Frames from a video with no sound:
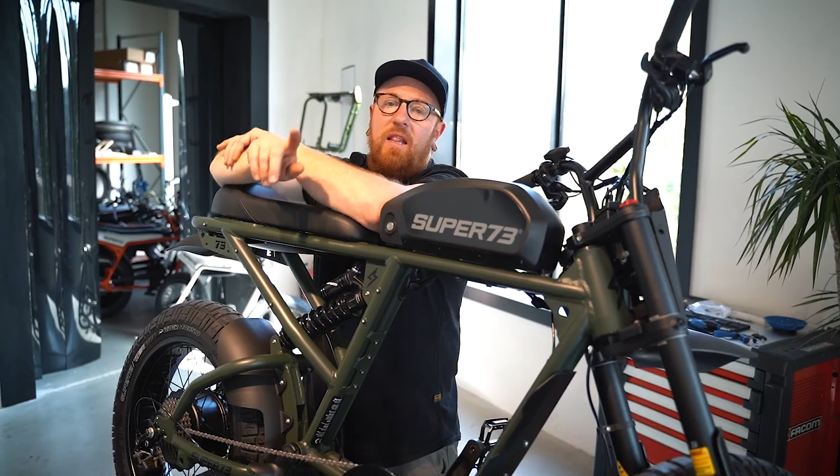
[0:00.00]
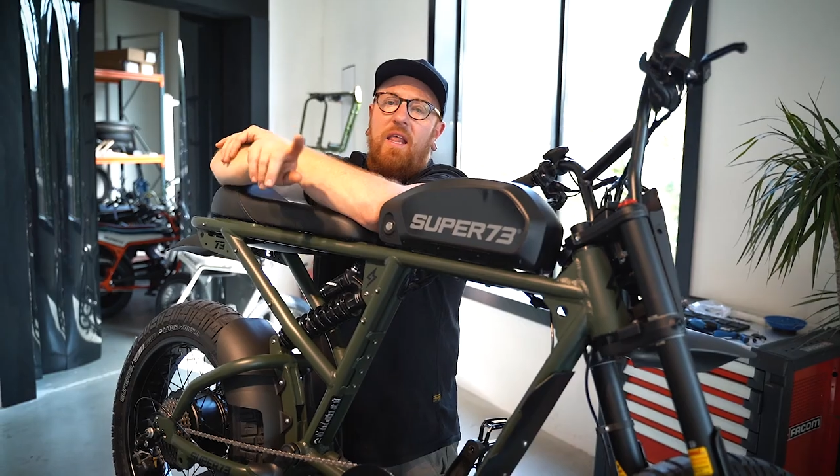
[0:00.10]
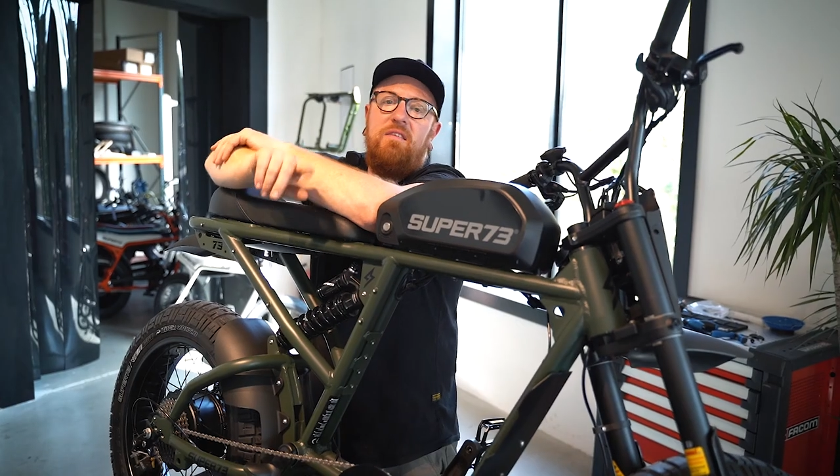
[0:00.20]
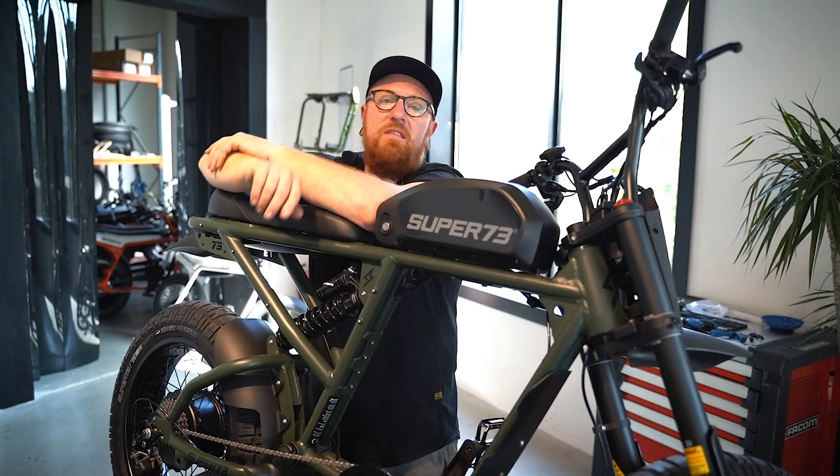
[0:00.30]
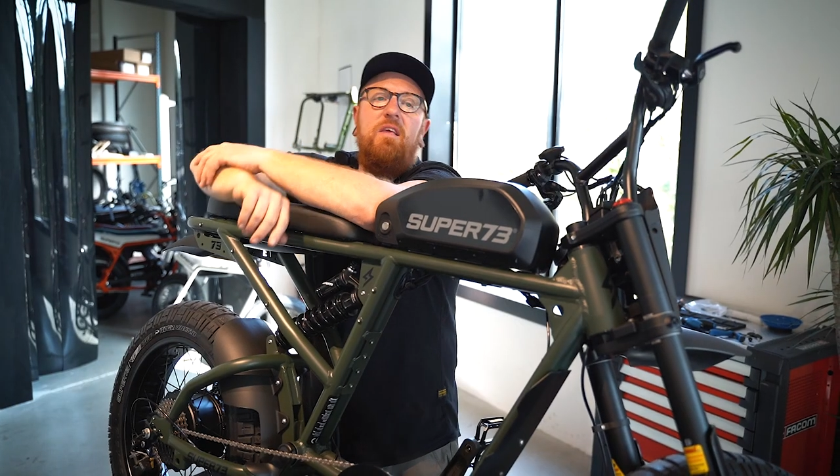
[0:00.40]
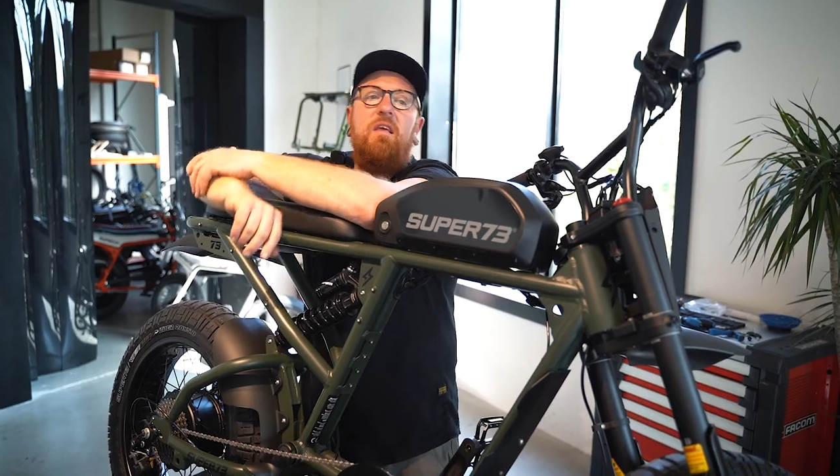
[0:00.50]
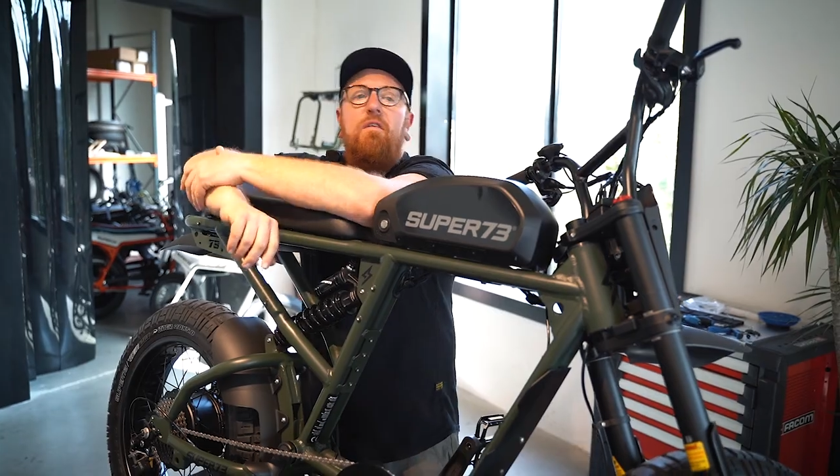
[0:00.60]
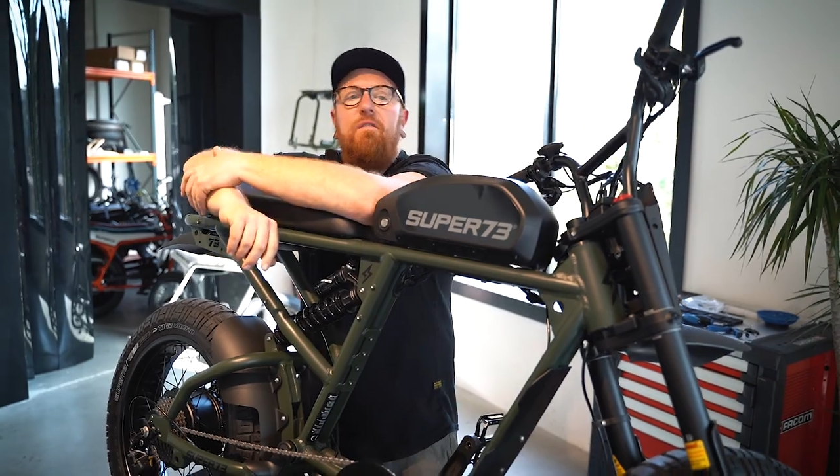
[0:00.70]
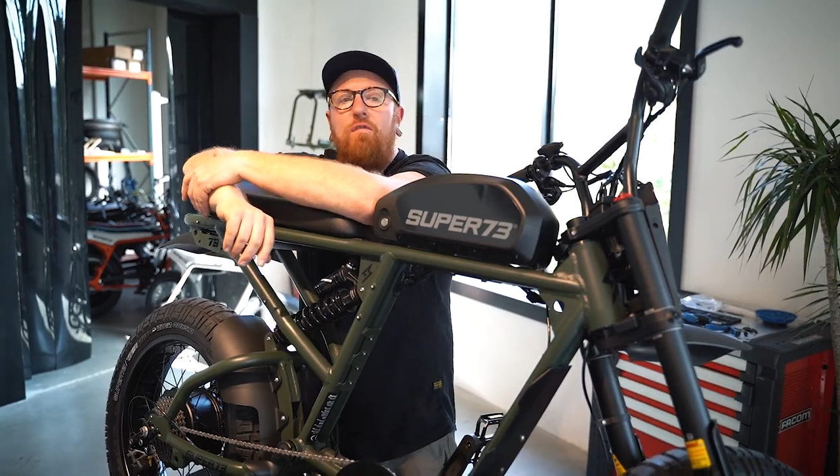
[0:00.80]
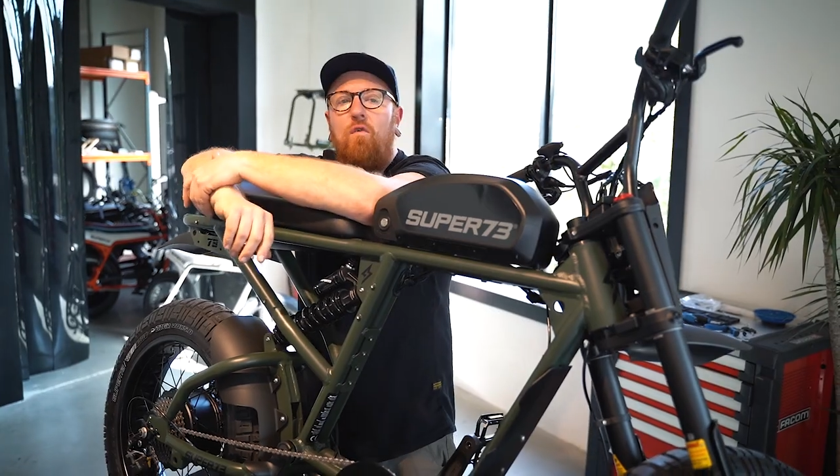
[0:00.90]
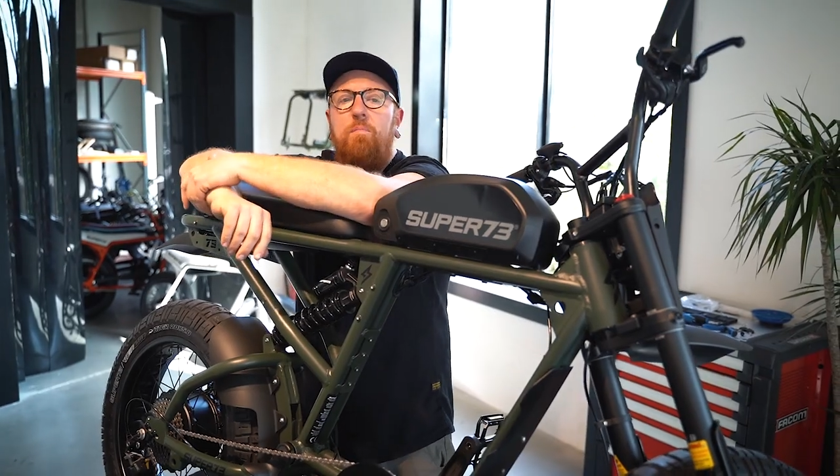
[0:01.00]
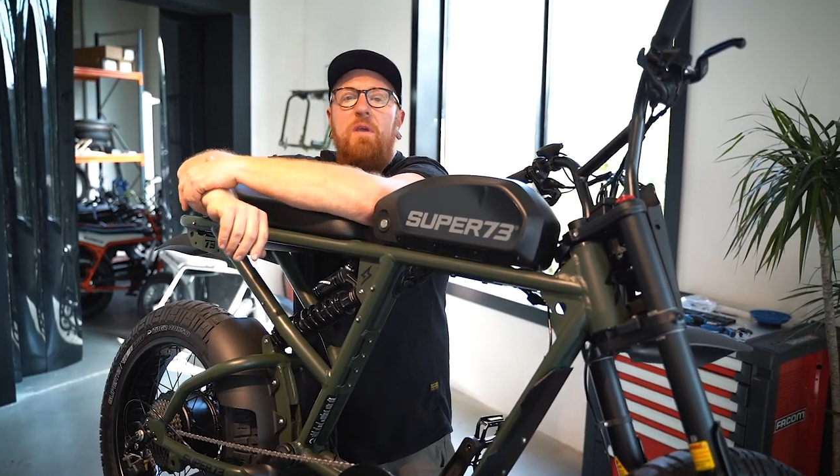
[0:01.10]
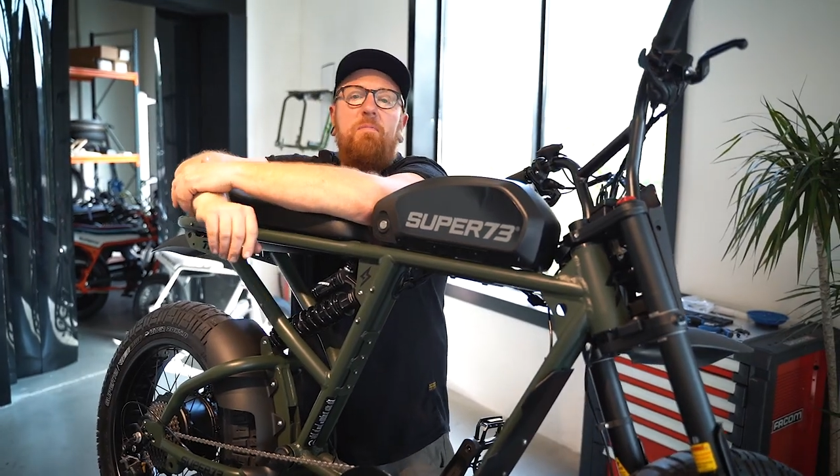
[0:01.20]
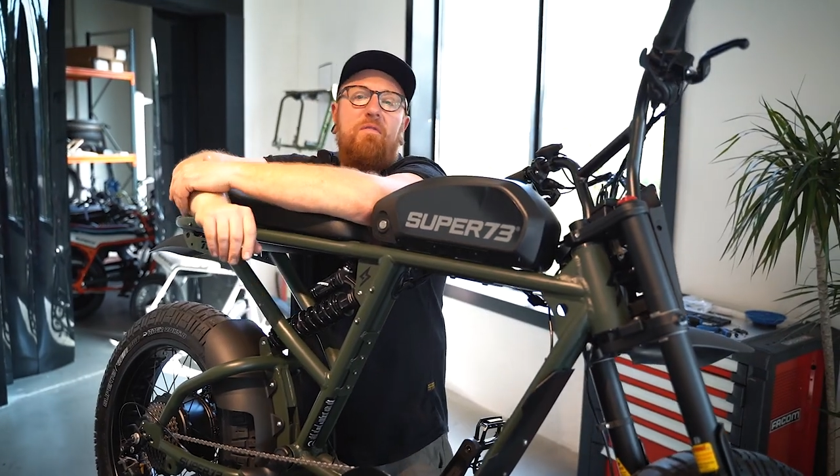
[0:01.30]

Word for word: And lastly, for peak